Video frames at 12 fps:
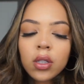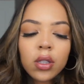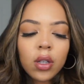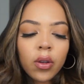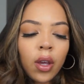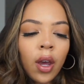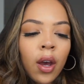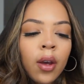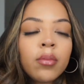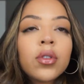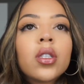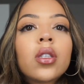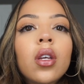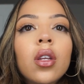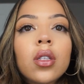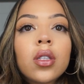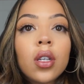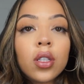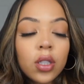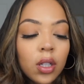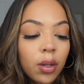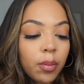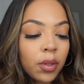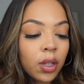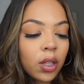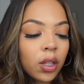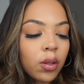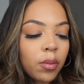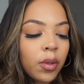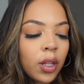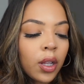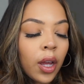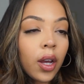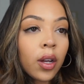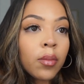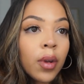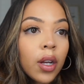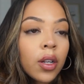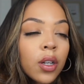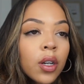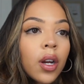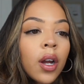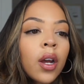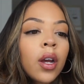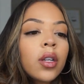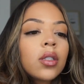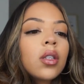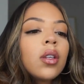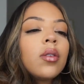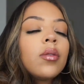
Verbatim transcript: so yeah I'm just gonna touch it up a little bit like on my under eyes